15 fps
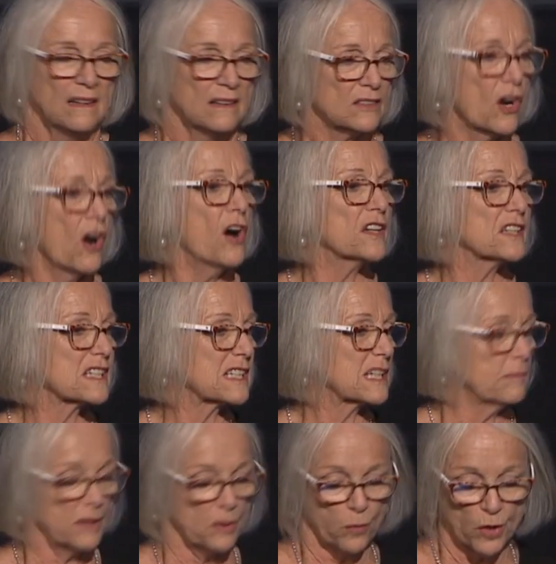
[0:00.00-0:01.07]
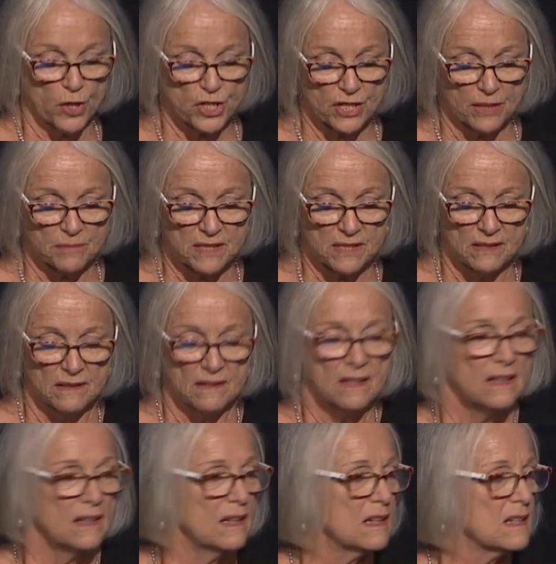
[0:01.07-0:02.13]
God is to be worshipped.
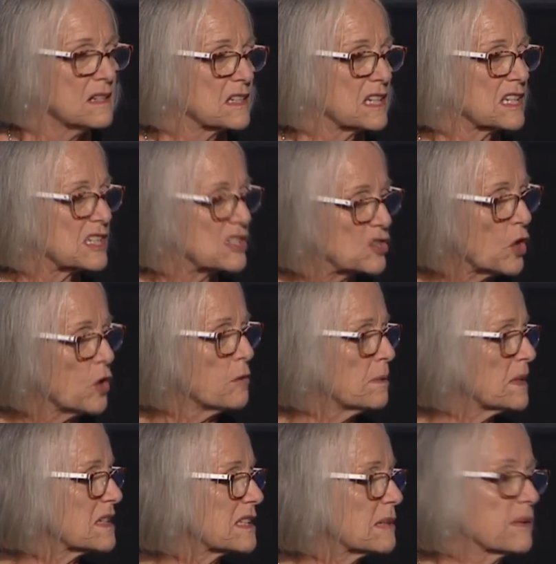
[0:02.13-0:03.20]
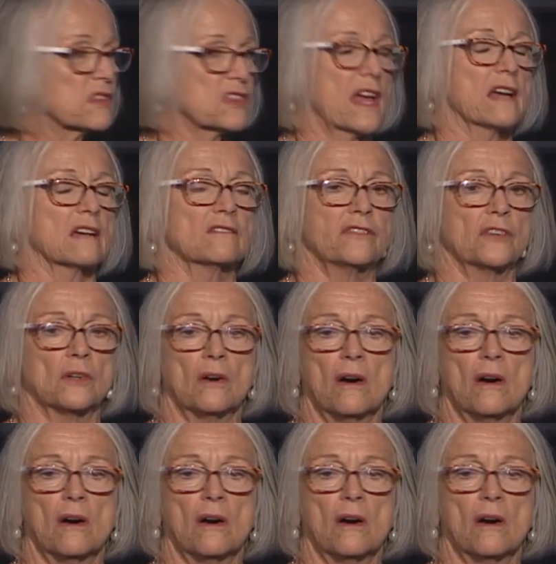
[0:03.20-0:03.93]
To stoop is to be thankful.